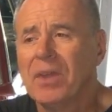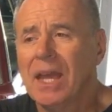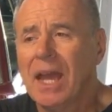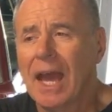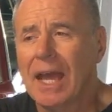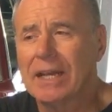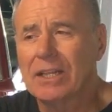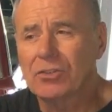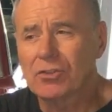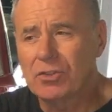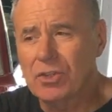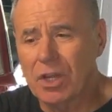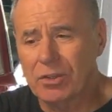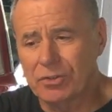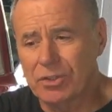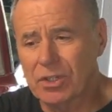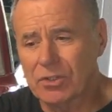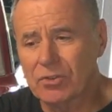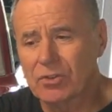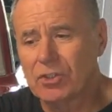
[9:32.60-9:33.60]
and it's not
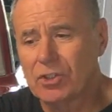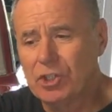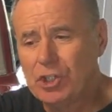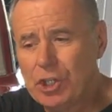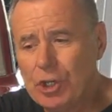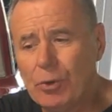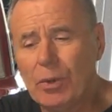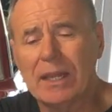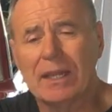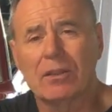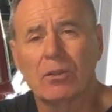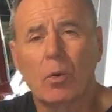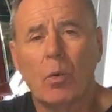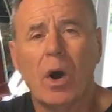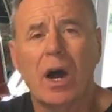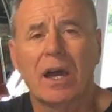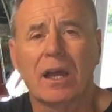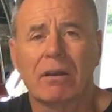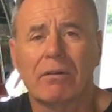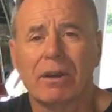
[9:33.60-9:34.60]
just doing the
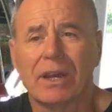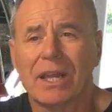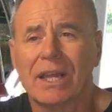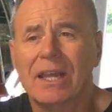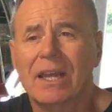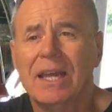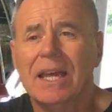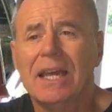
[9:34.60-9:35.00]
wiring,